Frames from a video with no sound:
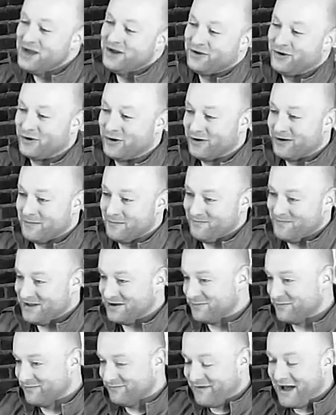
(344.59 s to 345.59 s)
your
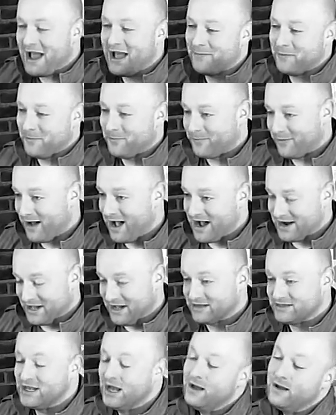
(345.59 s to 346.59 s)
minimum viable
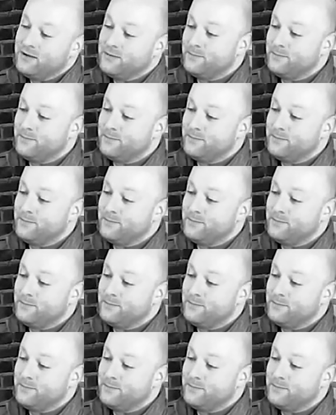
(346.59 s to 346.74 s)
product